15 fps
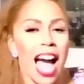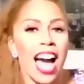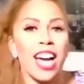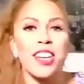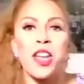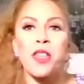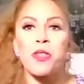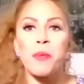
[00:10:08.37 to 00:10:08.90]

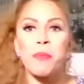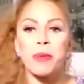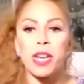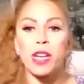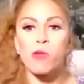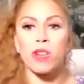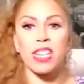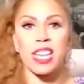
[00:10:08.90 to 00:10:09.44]
Another
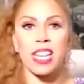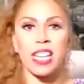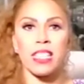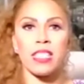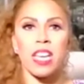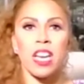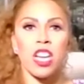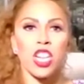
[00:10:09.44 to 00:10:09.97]
big one
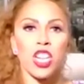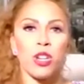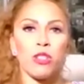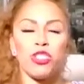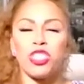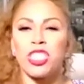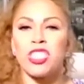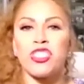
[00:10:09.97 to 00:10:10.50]
is,
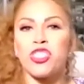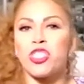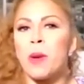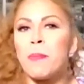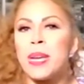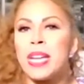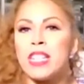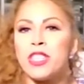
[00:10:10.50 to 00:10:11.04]
just
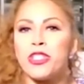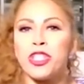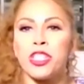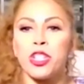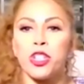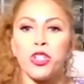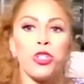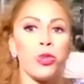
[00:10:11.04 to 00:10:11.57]
jumping into
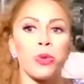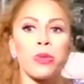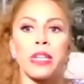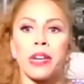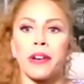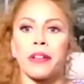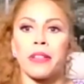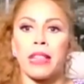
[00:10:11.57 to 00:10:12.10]
the new
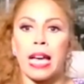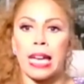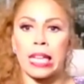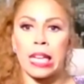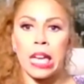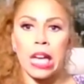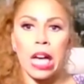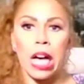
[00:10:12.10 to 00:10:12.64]
year, like
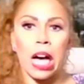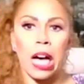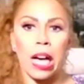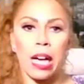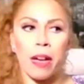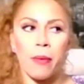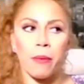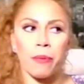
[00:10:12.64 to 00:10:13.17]

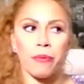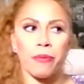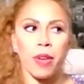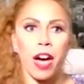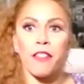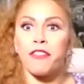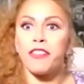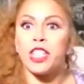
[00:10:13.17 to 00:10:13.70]

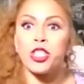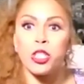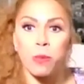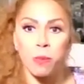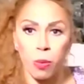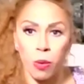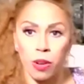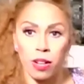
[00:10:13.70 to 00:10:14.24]
a vision
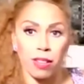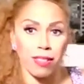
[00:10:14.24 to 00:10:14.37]
board.